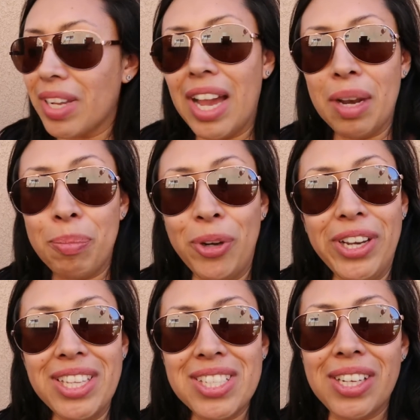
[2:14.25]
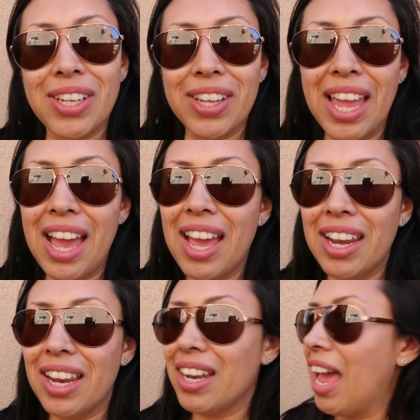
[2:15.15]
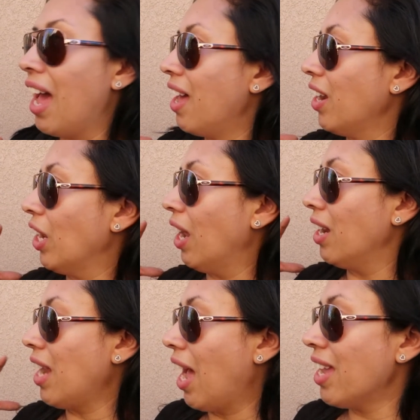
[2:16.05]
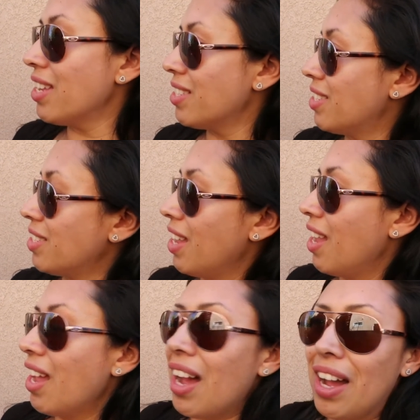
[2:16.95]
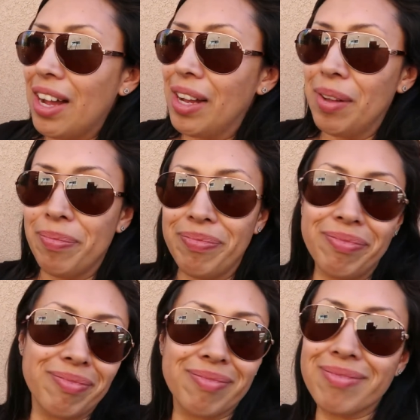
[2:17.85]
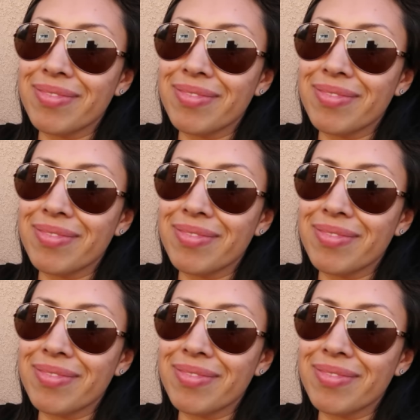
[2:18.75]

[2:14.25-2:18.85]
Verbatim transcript: kind of pretty to look at and add a, a nice um,